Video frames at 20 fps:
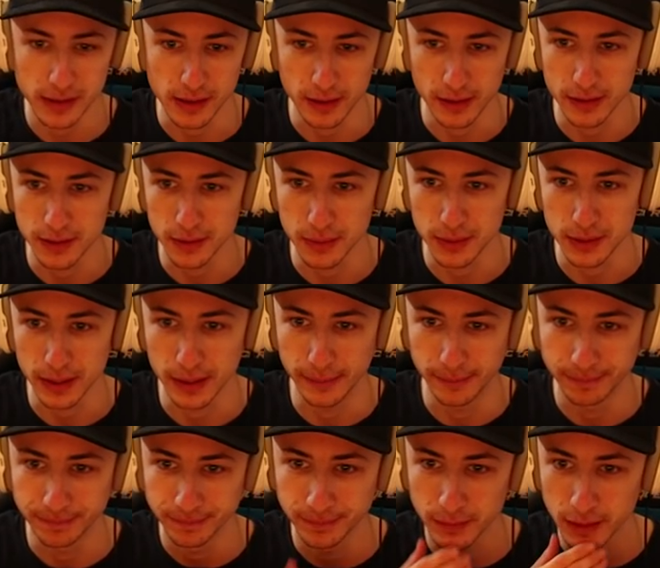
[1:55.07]
see. Let's see what's up.
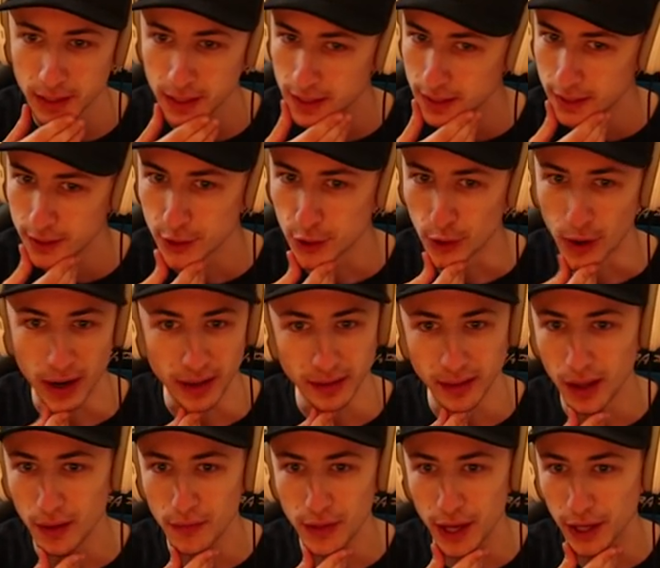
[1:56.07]
Dude, I
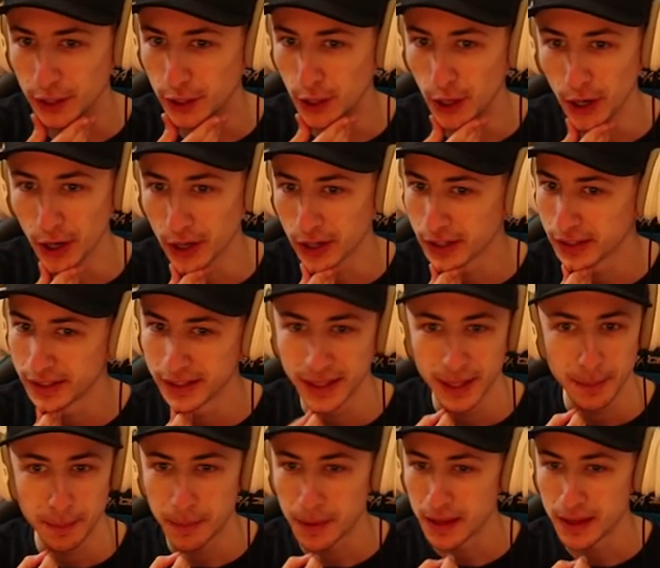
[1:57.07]
love that car.
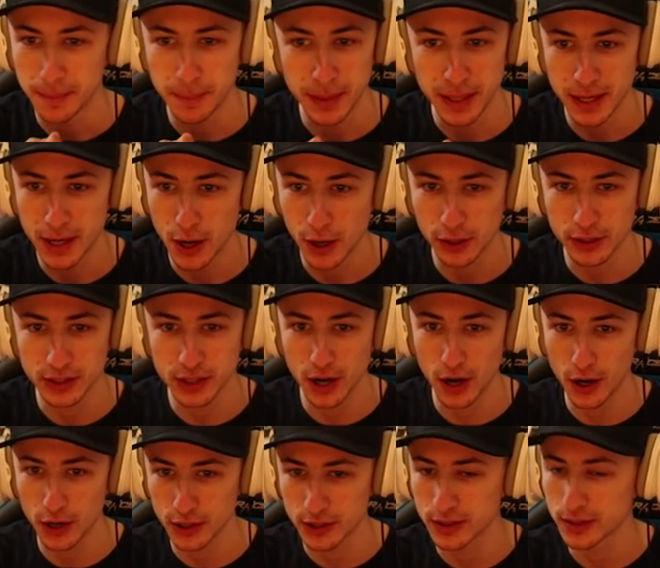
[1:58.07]
P-Dog
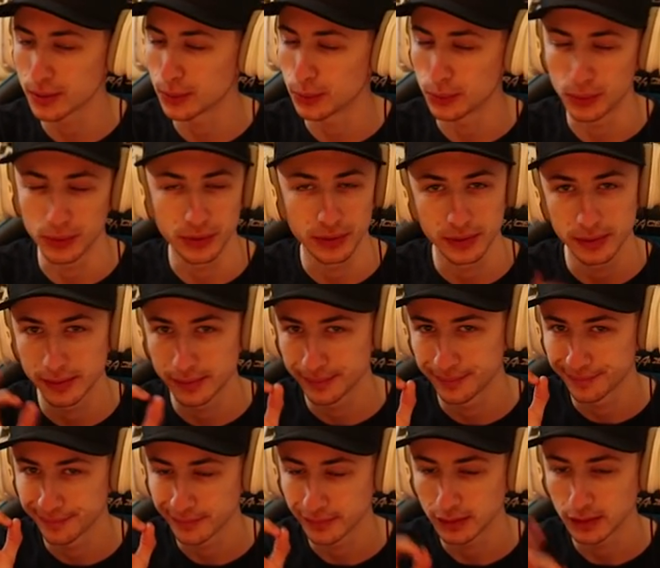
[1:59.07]
scars. Ooh. Yeah,